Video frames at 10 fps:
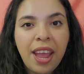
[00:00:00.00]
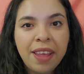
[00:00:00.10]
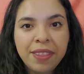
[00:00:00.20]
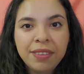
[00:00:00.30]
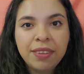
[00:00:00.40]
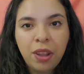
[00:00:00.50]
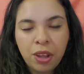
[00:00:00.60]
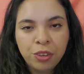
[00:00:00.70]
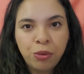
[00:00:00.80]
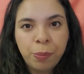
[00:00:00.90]
And this
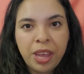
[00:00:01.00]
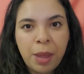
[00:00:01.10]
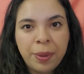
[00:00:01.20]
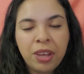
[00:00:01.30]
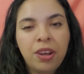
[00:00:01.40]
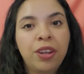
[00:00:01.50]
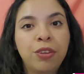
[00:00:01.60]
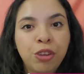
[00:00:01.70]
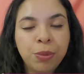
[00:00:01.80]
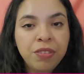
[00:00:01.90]
launch will be happening on
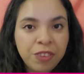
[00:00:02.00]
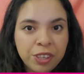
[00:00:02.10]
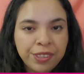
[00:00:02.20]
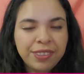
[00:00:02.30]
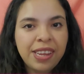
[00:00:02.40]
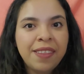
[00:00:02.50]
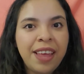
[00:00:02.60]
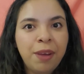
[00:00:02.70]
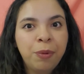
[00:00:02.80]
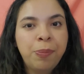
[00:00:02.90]
October 1st, and
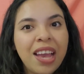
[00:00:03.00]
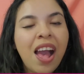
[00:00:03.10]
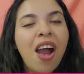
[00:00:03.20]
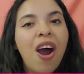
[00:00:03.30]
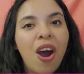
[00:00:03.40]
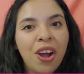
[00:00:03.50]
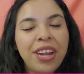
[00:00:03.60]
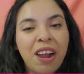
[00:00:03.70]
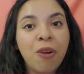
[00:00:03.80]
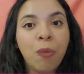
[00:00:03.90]
that will be
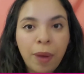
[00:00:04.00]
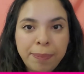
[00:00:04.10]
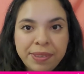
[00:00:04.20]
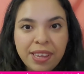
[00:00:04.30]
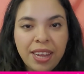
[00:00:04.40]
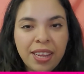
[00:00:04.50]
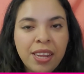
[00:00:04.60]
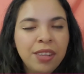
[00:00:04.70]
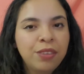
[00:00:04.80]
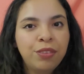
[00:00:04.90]
on our website.
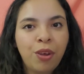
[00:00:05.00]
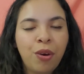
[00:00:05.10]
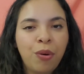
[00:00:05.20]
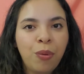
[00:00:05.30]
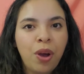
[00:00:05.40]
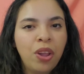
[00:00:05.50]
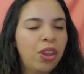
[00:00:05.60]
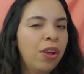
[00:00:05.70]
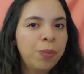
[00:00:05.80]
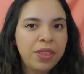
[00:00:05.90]
So
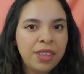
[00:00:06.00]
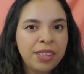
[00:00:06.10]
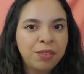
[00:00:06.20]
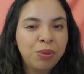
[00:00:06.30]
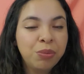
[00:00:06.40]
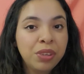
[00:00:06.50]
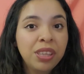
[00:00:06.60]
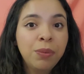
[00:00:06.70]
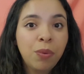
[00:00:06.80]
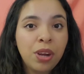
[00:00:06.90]
along with this, we
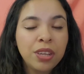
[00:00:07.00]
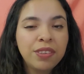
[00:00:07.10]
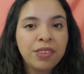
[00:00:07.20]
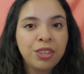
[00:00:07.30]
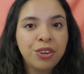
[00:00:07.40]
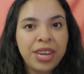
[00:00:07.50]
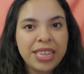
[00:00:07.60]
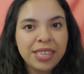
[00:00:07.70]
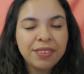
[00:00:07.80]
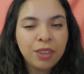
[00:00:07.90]
really want to
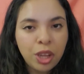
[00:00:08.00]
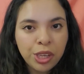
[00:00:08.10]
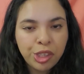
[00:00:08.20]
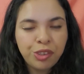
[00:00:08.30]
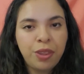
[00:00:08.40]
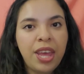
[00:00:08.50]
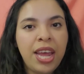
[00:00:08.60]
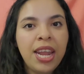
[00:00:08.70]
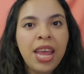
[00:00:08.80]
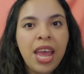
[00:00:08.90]
create this launch so
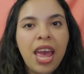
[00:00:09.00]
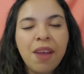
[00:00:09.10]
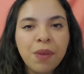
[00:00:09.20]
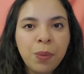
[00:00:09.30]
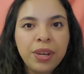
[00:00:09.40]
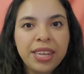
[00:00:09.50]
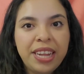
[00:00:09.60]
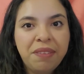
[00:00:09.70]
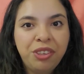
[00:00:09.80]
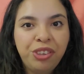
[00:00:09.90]
that everyone can
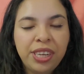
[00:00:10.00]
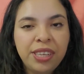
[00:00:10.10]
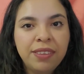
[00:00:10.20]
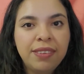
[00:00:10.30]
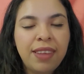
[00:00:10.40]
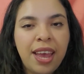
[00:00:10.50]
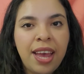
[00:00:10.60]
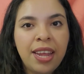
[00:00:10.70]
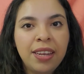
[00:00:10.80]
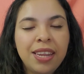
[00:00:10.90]
have a chance
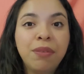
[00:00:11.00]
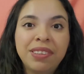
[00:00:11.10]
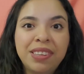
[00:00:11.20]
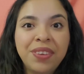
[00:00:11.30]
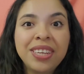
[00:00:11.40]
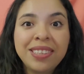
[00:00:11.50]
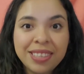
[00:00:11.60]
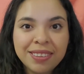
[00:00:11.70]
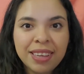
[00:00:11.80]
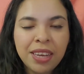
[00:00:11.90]
at receiving a
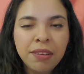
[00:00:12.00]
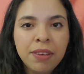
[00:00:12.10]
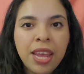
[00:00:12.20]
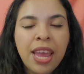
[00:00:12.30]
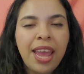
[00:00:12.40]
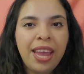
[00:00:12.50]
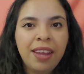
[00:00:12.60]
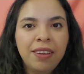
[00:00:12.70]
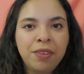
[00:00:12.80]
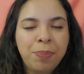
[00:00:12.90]
discount
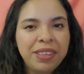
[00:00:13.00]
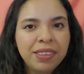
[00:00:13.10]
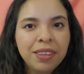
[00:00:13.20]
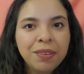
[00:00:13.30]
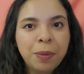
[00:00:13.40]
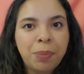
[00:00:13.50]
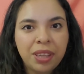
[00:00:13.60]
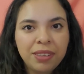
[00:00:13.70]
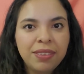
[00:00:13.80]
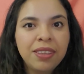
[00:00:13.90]
and basically
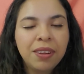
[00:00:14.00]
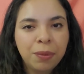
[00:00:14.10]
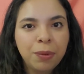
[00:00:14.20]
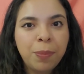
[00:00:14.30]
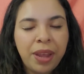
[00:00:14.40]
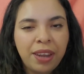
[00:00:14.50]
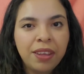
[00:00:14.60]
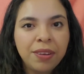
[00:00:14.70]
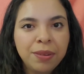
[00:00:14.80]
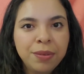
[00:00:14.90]
replacing their old
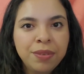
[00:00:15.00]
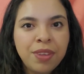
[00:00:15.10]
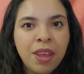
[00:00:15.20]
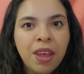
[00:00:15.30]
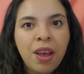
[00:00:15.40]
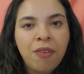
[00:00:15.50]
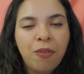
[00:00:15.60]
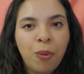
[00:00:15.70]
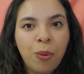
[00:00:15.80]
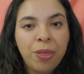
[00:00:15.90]
pantyhose
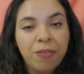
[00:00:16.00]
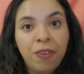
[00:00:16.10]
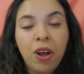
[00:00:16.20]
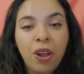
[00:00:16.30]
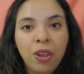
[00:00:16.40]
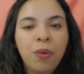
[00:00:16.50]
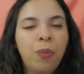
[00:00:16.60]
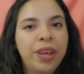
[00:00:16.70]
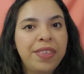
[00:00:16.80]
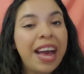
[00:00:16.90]
for the fall
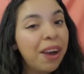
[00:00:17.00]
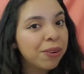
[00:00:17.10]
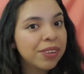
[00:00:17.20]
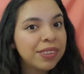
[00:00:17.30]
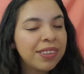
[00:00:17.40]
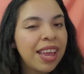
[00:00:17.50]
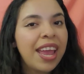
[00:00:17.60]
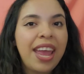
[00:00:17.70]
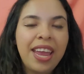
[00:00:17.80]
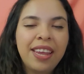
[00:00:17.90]
with ours.
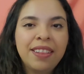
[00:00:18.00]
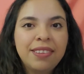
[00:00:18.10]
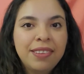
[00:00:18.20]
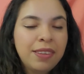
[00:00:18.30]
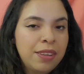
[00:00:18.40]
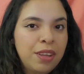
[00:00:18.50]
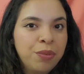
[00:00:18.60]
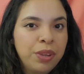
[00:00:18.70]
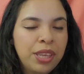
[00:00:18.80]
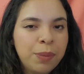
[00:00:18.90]
And this is a
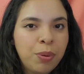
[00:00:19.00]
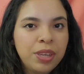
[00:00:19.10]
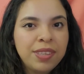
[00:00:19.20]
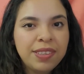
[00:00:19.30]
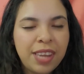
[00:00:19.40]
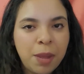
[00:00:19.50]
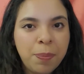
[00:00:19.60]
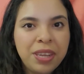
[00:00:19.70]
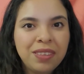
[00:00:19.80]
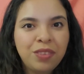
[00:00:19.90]
really important
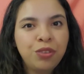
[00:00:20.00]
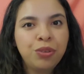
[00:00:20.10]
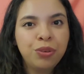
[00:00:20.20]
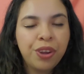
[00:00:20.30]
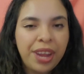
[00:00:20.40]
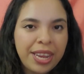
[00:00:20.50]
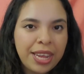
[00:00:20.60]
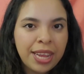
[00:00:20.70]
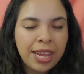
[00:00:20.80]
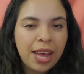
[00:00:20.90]
step into
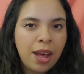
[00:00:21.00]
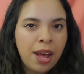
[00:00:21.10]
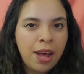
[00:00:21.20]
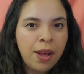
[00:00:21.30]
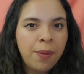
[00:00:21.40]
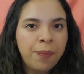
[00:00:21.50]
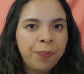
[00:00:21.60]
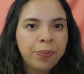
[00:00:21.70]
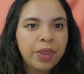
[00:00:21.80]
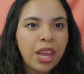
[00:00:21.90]
creating
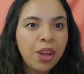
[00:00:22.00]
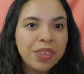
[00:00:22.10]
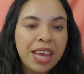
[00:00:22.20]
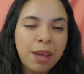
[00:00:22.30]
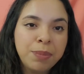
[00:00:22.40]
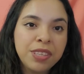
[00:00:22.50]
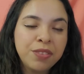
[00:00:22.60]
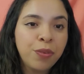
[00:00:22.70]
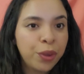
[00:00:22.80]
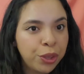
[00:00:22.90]
healthy
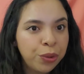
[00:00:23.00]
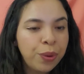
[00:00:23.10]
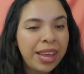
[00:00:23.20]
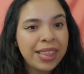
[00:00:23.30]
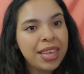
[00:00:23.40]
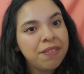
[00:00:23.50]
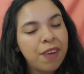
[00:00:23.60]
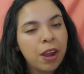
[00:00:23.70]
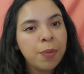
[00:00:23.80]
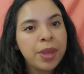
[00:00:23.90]
habits for you and the
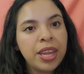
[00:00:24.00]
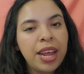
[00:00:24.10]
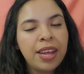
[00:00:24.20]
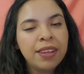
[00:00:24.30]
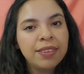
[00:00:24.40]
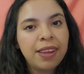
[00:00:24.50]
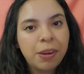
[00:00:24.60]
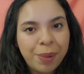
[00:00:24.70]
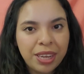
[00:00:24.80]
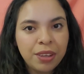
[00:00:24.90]
environment, as
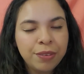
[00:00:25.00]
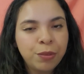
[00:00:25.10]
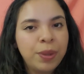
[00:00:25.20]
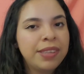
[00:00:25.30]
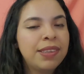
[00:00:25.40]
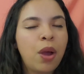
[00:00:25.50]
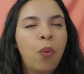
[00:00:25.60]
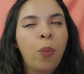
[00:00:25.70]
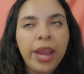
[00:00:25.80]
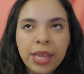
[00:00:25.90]
our pantyhose waste
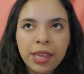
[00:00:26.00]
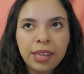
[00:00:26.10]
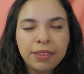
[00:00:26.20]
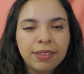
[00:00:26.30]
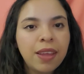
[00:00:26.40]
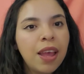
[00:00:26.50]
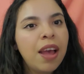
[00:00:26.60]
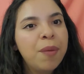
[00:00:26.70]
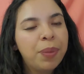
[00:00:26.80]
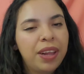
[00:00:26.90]
way less
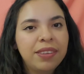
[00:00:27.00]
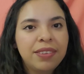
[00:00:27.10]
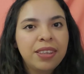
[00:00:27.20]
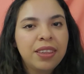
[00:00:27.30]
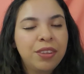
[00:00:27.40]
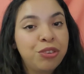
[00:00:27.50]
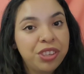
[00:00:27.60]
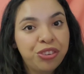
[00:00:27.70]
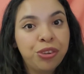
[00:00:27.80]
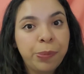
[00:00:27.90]
plastic than
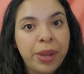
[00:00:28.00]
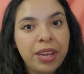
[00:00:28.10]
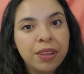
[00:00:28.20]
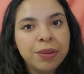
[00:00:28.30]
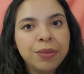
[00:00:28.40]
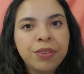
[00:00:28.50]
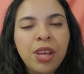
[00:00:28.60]
traditional pantyhose.